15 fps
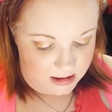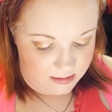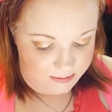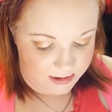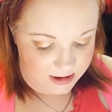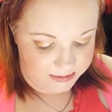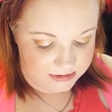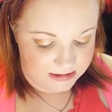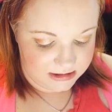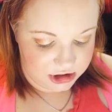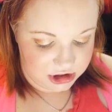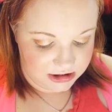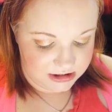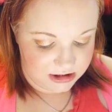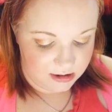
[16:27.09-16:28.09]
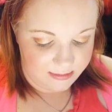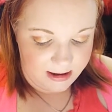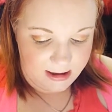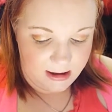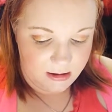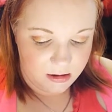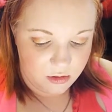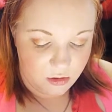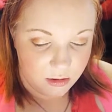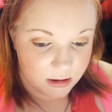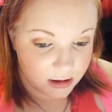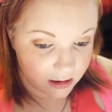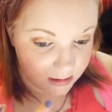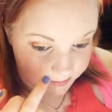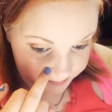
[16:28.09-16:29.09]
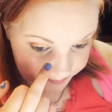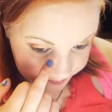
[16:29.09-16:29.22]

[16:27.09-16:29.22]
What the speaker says: And pop this just on my inner corner.